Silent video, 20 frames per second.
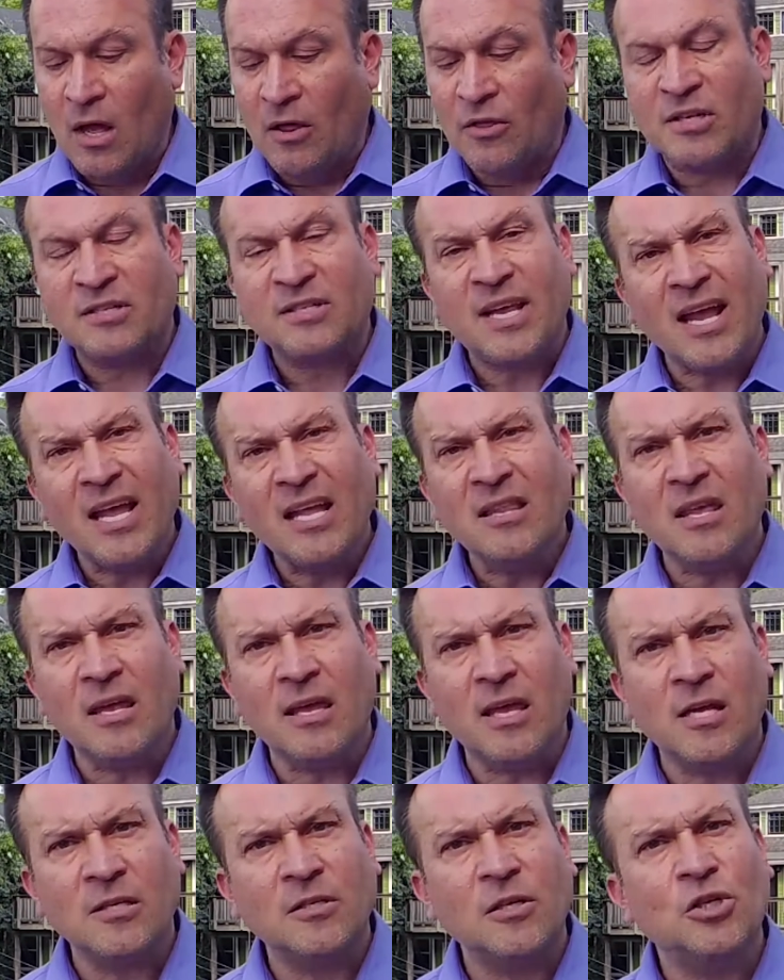The second
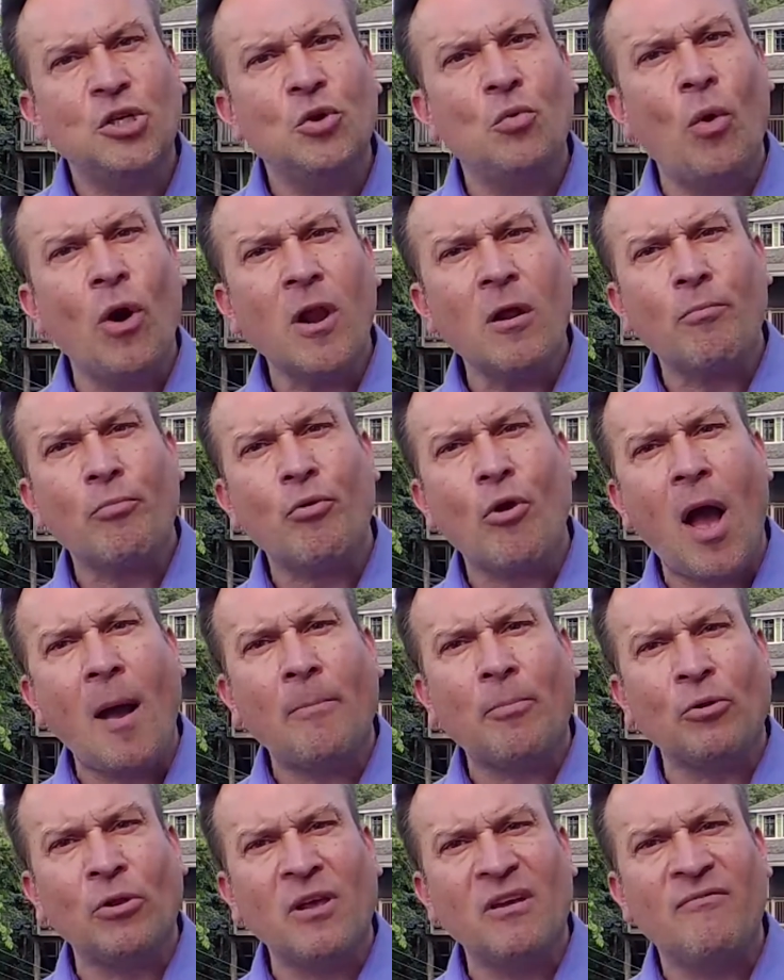thing is you want to
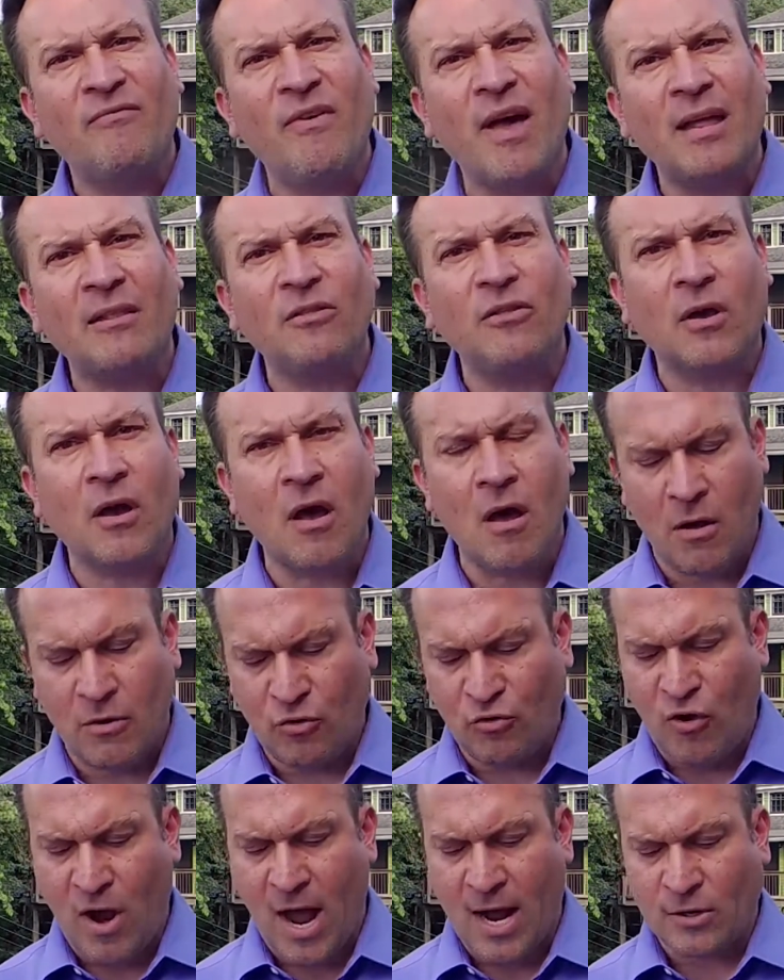properly vet the
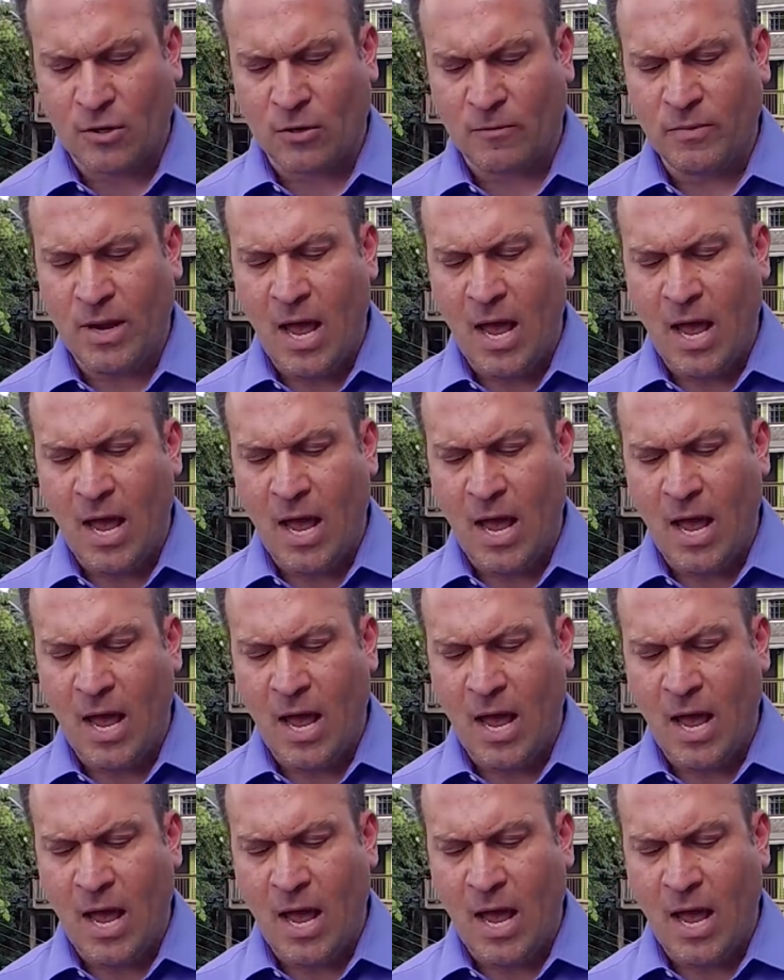contractor.